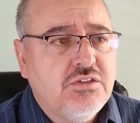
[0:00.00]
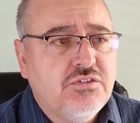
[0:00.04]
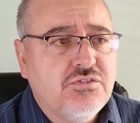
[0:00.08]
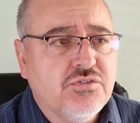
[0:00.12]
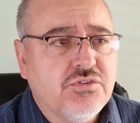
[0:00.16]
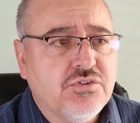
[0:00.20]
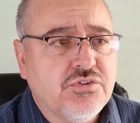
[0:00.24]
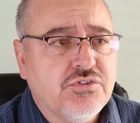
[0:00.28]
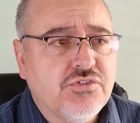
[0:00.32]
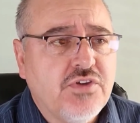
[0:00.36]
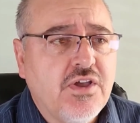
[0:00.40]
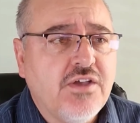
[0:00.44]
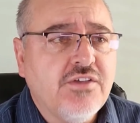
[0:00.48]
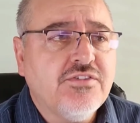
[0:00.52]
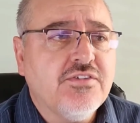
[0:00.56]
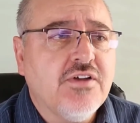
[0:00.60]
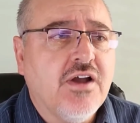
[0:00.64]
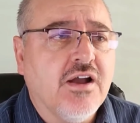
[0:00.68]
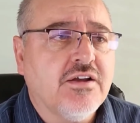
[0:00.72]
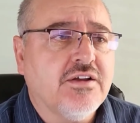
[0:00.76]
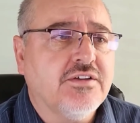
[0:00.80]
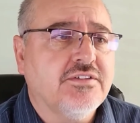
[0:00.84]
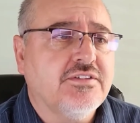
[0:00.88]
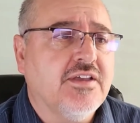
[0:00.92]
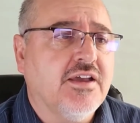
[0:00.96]
Zero Trust
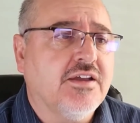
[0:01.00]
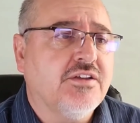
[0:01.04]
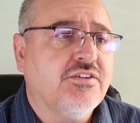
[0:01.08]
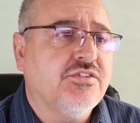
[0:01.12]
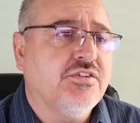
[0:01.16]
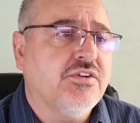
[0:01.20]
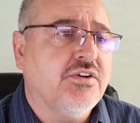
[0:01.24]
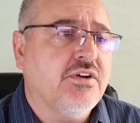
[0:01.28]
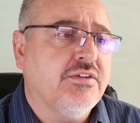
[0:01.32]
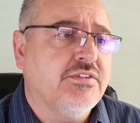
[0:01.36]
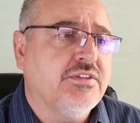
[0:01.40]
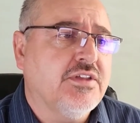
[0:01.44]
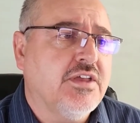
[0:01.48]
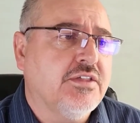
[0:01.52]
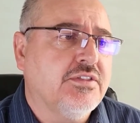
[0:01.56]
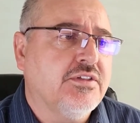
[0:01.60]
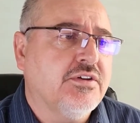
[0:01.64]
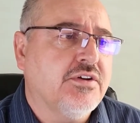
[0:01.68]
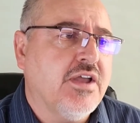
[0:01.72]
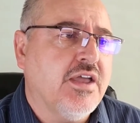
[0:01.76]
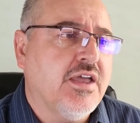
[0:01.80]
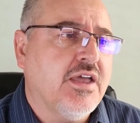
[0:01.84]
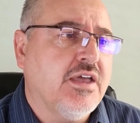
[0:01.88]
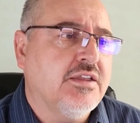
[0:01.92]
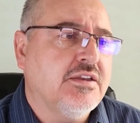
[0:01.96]
architecture, on the other
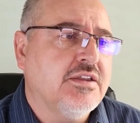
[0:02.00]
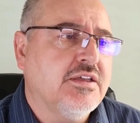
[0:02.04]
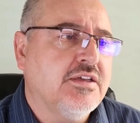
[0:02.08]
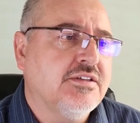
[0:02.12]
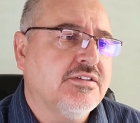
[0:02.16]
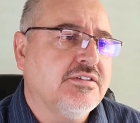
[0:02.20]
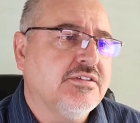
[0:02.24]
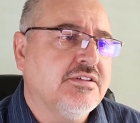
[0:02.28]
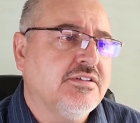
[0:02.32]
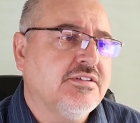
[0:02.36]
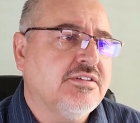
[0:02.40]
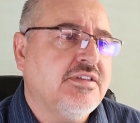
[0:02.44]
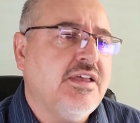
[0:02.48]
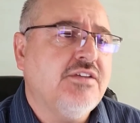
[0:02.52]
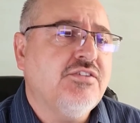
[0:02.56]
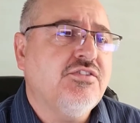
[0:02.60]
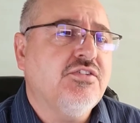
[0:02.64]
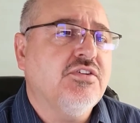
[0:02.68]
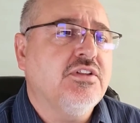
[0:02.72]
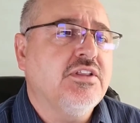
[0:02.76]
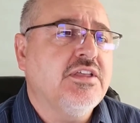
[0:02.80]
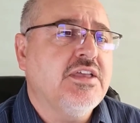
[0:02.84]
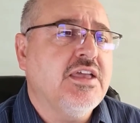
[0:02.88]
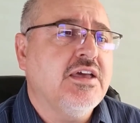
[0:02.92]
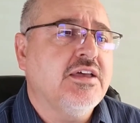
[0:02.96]
hand, is
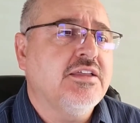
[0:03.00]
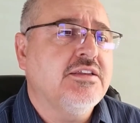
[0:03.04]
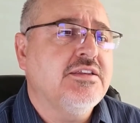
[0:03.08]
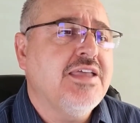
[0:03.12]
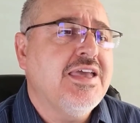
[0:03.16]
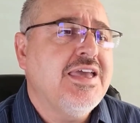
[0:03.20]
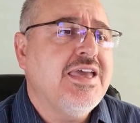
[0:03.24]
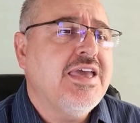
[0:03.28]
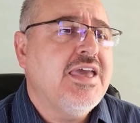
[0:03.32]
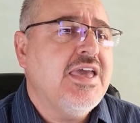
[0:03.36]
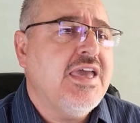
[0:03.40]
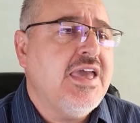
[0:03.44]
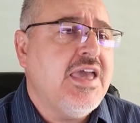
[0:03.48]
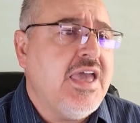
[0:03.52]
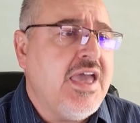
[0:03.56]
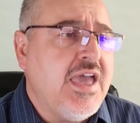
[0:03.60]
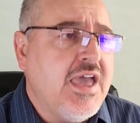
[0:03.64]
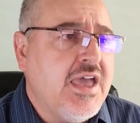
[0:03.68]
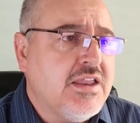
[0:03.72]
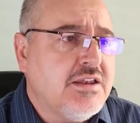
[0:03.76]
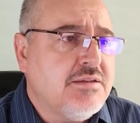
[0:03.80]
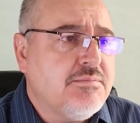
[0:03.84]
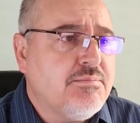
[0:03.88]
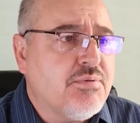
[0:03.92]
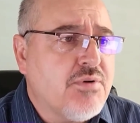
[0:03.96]
essentially an
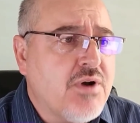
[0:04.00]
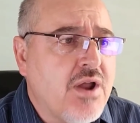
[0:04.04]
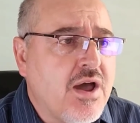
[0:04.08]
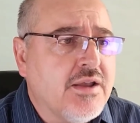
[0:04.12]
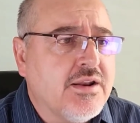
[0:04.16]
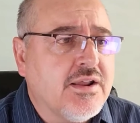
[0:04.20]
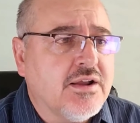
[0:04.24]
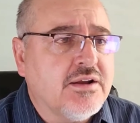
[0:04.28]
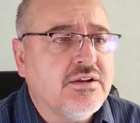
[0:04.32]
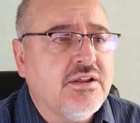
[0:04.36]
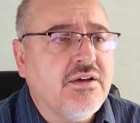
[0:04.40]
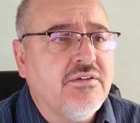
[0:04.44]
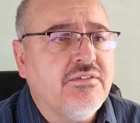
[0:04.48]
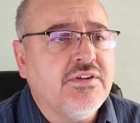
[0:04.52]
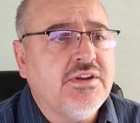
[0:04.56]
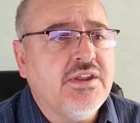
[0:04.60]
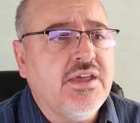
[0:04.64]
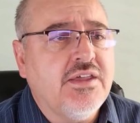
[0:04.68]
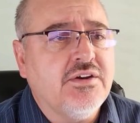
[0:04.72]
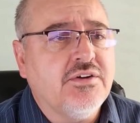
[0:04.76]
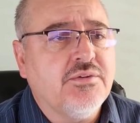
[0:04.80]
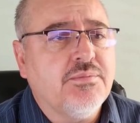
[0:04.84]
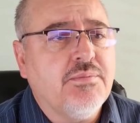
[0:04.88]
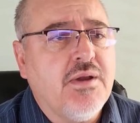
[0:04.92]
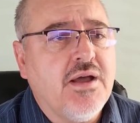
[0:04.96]
end product of an
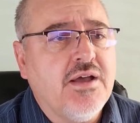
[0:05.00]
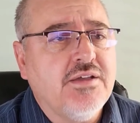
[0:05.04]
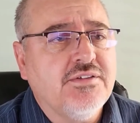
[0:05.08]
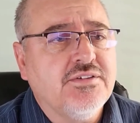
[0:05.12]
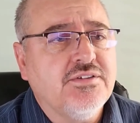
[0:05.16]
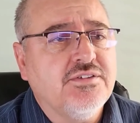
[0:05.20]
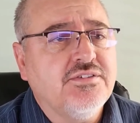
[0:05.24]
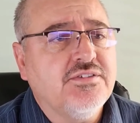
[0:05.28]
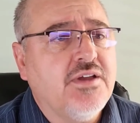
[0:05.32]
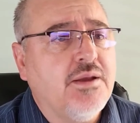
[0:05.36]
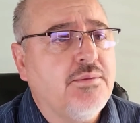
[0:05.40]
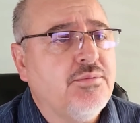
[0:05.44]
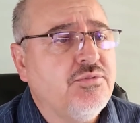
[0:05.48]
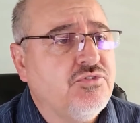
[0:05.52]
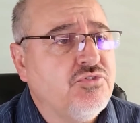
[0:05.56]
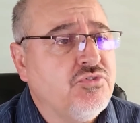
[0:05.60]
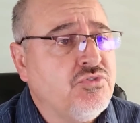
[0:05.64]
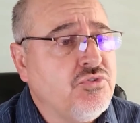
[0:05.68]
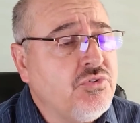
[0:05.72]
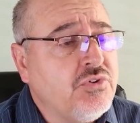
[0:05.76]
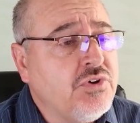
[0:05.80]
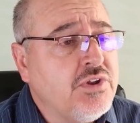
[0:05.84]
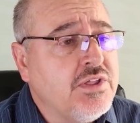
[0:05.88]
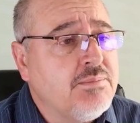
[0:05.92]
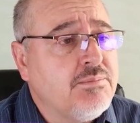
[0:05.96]
enterprise's
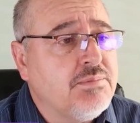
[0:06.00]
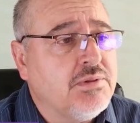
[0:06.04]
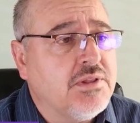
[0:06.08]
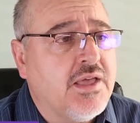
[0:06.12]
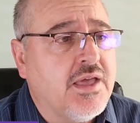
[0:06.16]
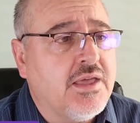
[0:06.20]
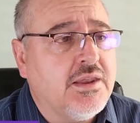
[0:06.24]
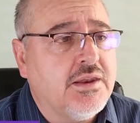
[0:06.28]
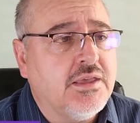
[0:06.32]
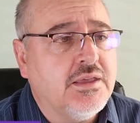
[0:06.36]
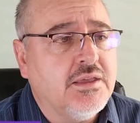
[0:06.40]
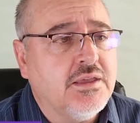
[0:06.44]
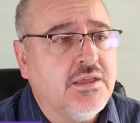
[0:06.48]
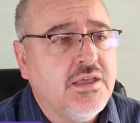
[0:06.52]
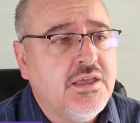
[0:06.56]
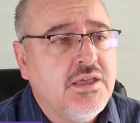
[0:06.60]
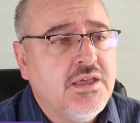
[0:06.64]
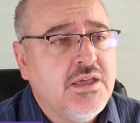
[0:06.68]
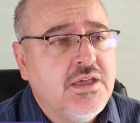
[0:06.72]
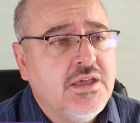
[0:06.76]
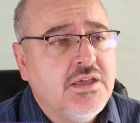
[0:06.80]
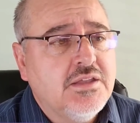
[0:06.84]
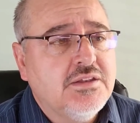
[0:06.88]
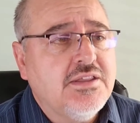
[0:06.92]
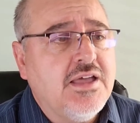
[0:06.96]
cybersecurity planning
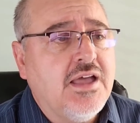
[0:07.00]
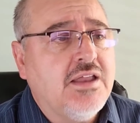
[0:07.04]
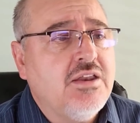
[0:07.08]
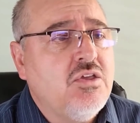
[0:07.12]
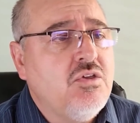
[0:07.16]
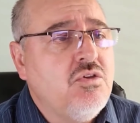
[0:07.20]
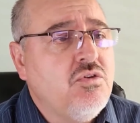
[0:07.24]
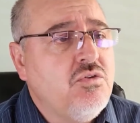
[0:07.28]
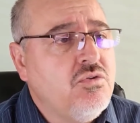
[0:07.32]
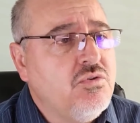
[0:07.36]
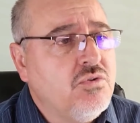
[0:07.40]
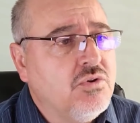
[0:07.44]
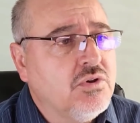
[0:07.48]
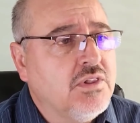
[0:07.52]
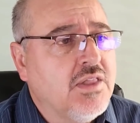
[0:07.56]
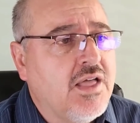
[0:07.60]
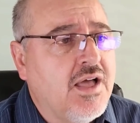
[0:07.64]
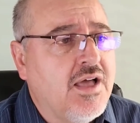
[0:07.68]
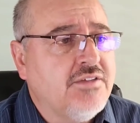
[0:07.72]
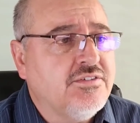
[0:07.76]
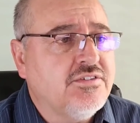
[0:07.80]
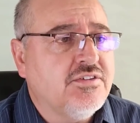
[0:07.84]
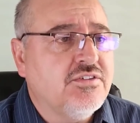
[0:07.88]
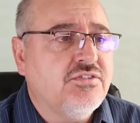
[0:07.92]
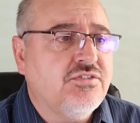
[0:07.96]
that
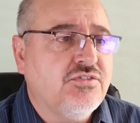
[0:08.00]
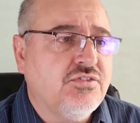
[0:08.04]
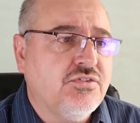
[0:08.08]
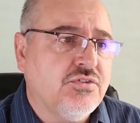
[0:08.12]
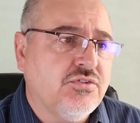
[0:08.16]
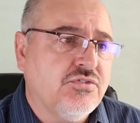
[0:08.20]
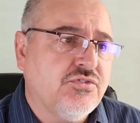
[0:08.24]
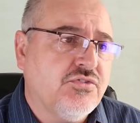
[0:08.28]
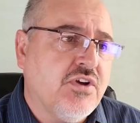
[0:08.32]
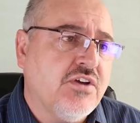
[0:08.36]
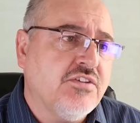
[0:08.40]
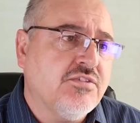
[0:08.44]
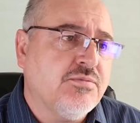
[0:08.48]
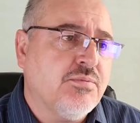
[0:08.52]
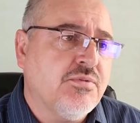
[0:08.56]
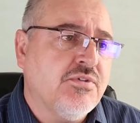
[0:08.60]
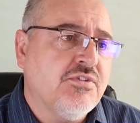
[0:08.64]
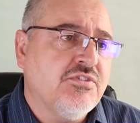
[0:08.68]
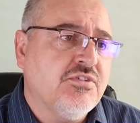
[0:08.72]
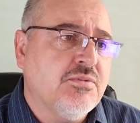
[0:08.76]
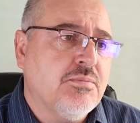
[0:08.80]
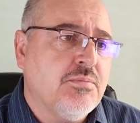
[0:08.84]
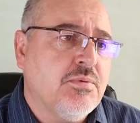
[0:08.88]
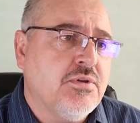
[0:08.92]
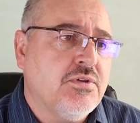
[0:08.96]
utilizes Zero Trust
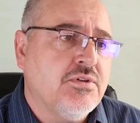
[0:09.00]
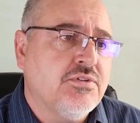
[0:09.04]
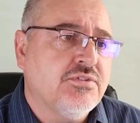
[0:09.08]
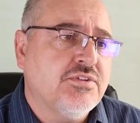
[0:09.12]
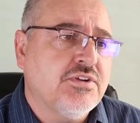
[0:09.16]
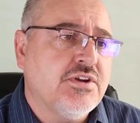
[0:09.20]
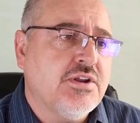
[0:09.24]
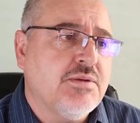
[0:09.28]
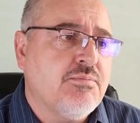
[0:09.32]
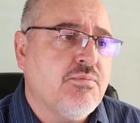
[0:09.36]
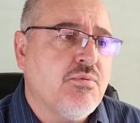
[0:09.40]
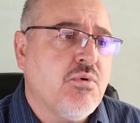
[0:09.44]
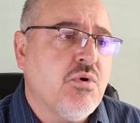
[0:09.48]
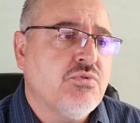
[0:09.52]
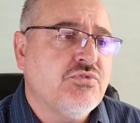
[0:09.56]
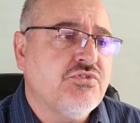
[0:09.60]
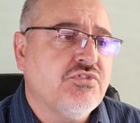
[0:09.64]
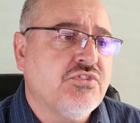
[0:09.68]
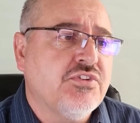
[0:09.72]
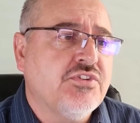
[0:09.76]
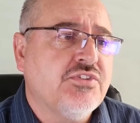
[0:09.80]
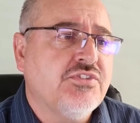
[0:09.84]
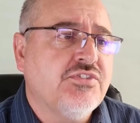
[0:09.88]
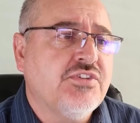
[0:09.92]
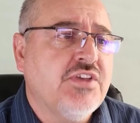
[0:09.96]
principles and
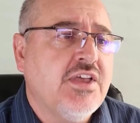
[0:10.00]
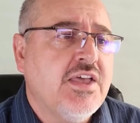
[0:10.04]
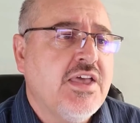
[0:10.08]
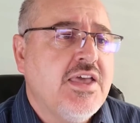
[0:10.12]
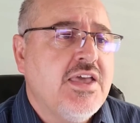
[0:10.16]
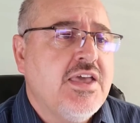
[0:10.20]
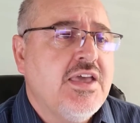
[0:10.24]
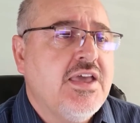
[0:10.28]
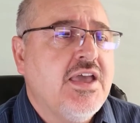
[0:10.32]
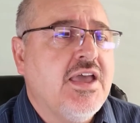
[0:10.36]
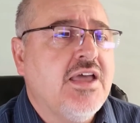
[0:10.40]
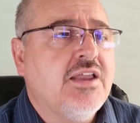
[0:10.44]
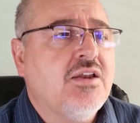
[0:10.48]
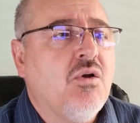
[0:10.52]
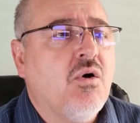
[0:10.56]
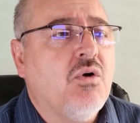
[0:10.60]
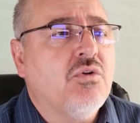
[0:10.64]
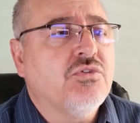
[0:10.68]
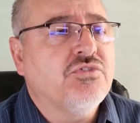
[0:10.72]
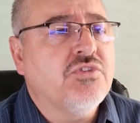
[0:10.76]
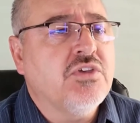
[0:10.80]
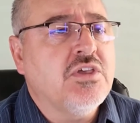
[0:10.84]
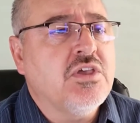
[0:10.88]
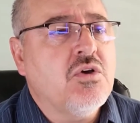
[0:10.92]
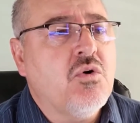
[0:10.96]
approaches and
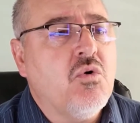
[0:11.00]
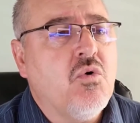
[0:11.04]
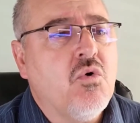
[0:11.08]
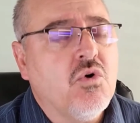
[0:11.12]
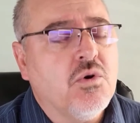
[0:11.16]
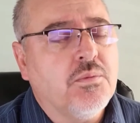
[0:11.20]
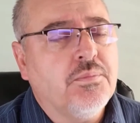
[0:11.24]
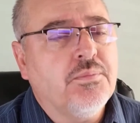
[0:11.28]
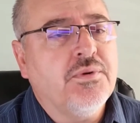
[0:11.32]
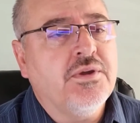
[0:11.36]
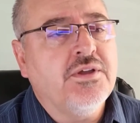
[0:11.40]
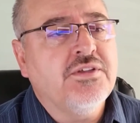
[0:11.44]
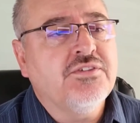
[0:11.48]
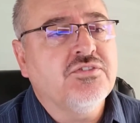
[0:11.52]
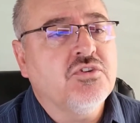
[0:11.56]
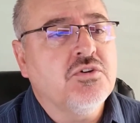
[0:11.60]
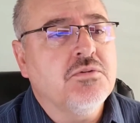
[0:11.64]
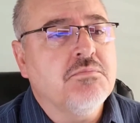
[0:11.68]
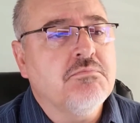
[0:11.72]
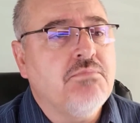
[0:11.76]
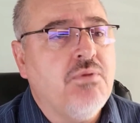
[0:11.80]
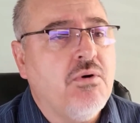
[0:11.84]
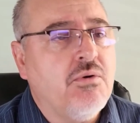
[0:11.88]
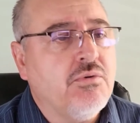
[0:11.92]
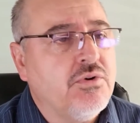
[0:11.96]
also incorporates
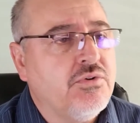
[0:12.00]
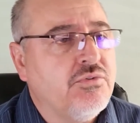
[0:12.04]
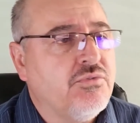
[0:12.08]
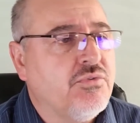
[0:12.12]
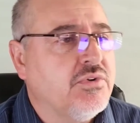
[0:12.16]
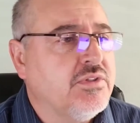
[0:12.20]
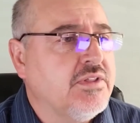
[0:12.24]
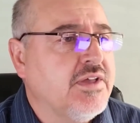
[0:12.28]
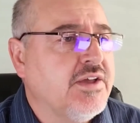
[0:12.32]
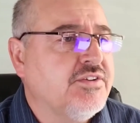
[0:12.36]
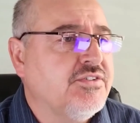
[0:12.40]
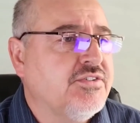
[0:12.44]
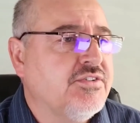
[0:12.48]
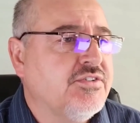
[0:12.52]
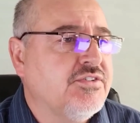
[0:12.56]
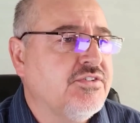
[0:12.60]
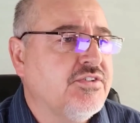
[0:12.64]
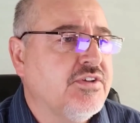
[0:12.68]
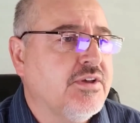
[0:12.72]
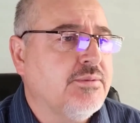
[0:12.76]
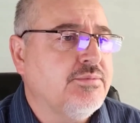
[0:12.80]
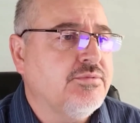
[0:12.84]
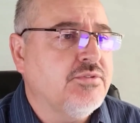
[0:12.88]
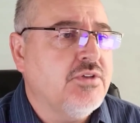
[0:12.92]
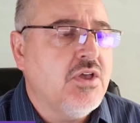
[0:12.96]
component
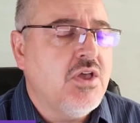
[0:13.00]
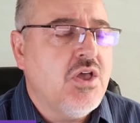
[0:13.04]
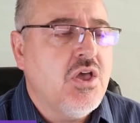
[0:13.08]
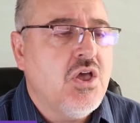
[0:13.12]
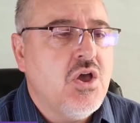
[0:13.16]
relationships,